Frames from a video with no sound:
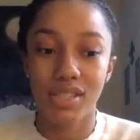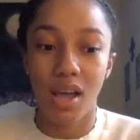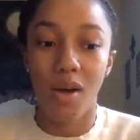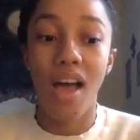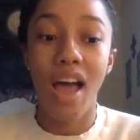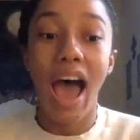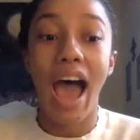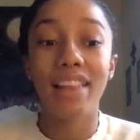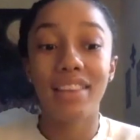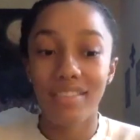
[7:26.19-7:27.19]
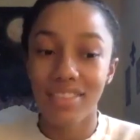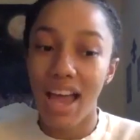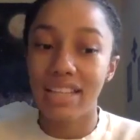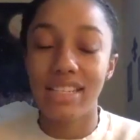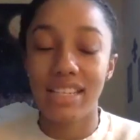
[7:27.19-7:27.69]
So I love
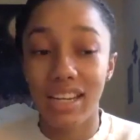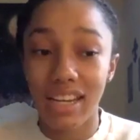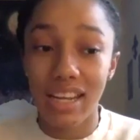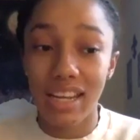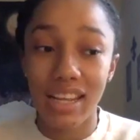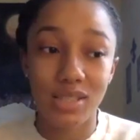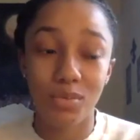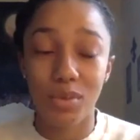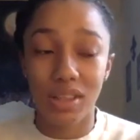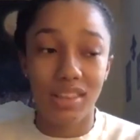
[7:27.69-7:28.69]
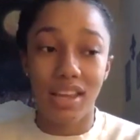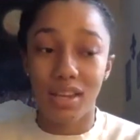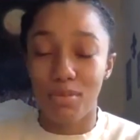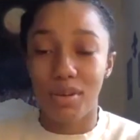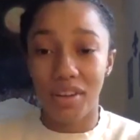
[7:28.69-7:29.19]
the identity that's within
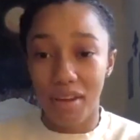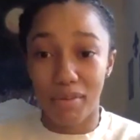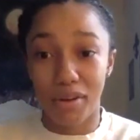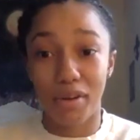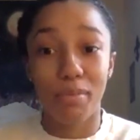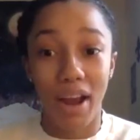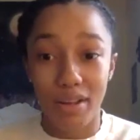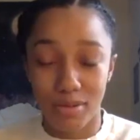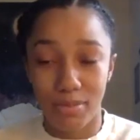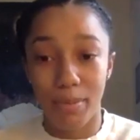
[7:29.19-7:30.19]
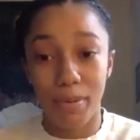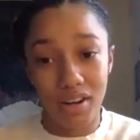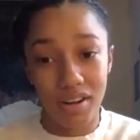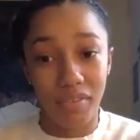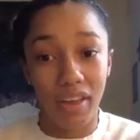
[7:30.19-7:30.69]
that community. I'm very proud to be a
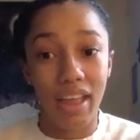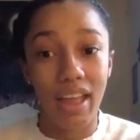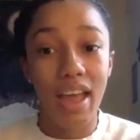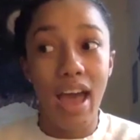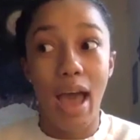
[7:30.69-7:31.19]
part of it.